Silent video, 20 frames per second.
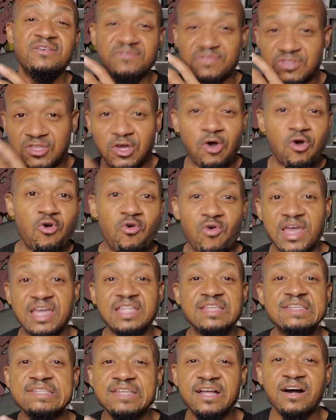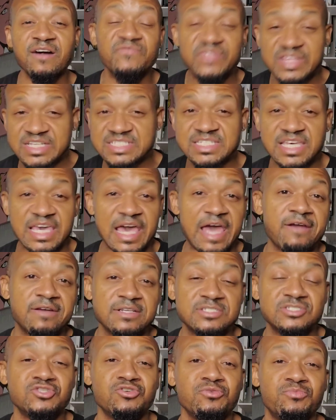know and love this
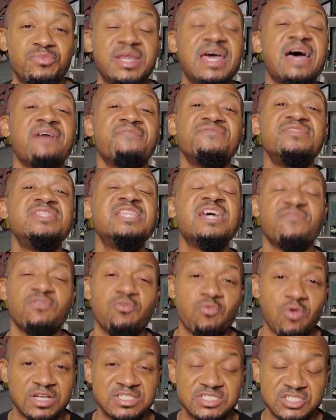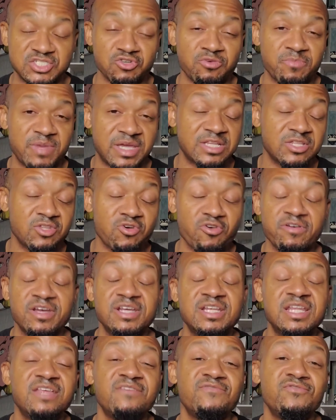character but have never watched the show
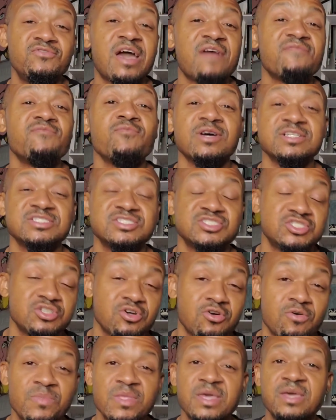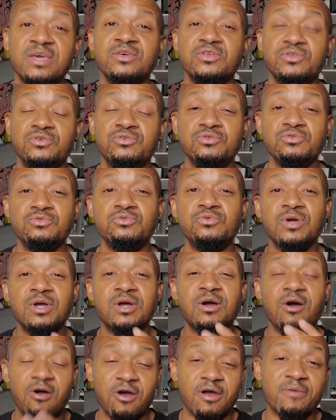Mandalorian. And if you haven't watched the show, you
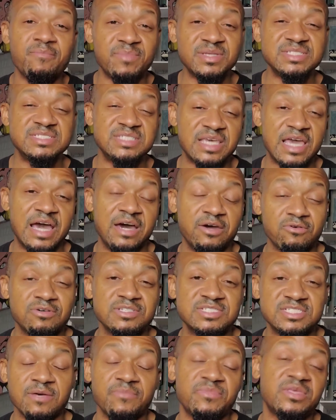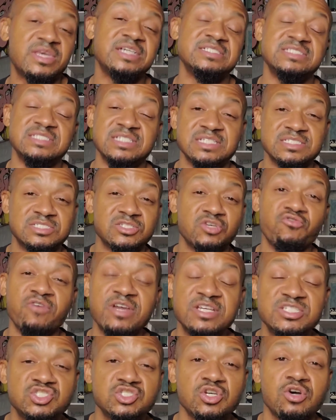are missing out on something because it is a
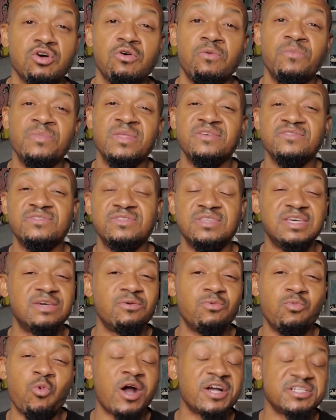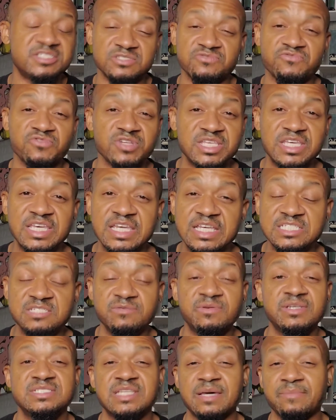great show. It watches really
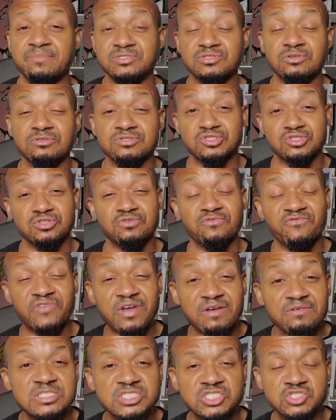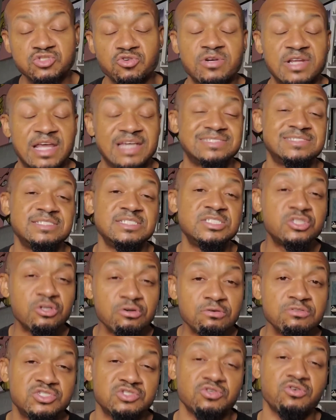easy because the episodes are very short, actually
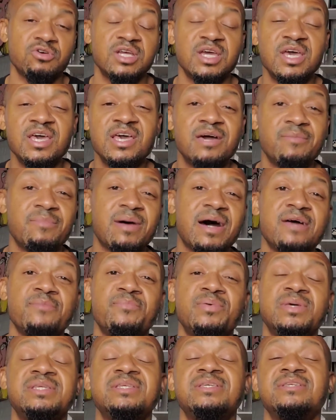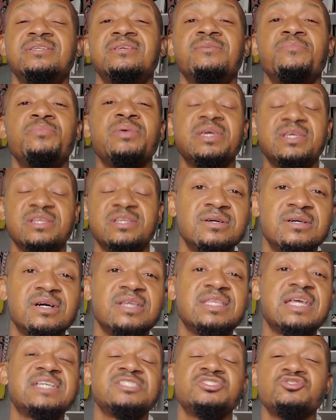too short, in my opinion, and the opinion of
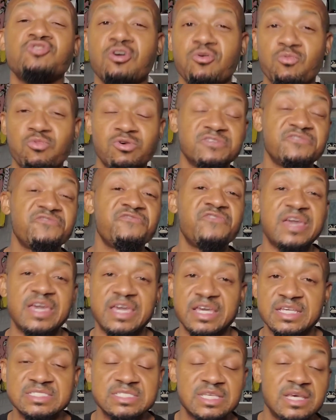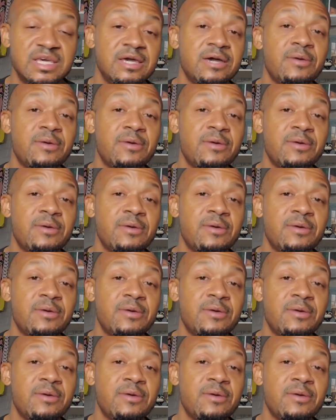a lot of Star Wars fans.